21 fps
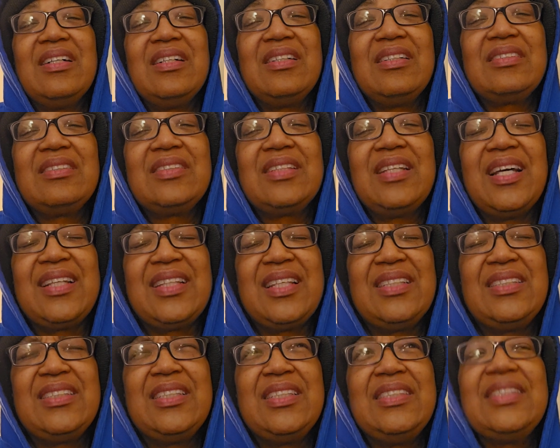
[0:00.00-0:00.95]
say, I
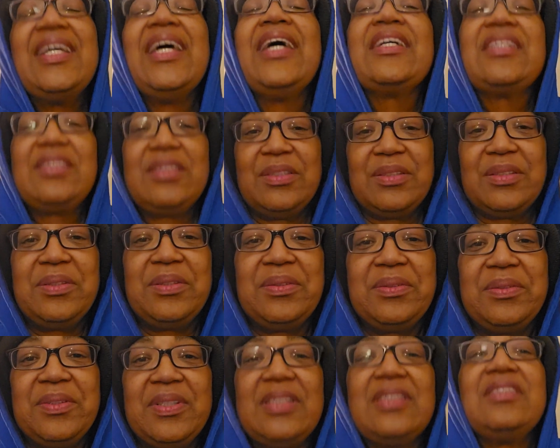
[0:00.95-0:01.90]
think she texted her.
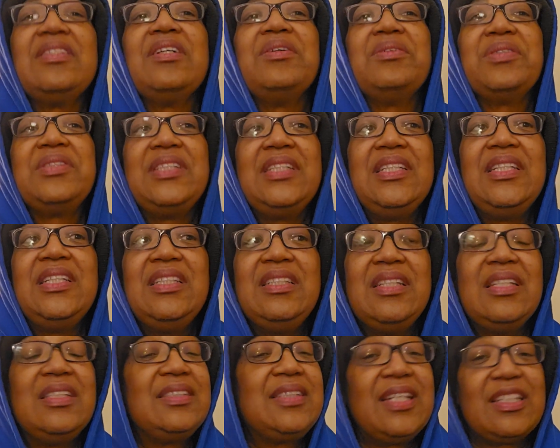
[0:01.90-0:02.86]
And so she
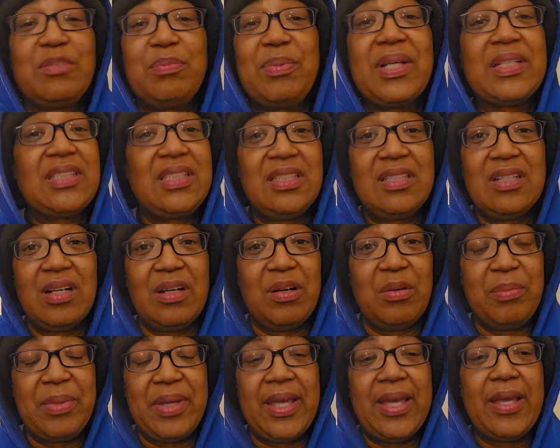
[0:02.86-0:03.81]
didn't text back, she
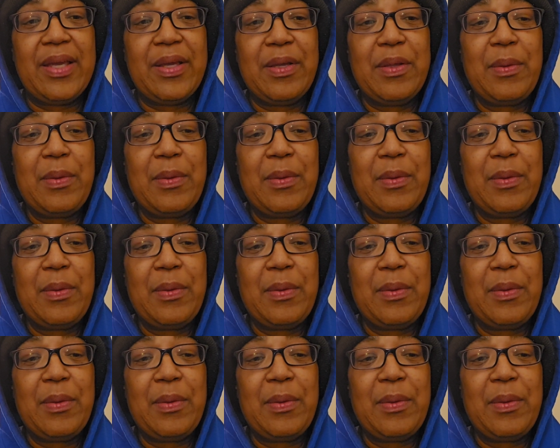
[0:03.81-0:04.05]
called back.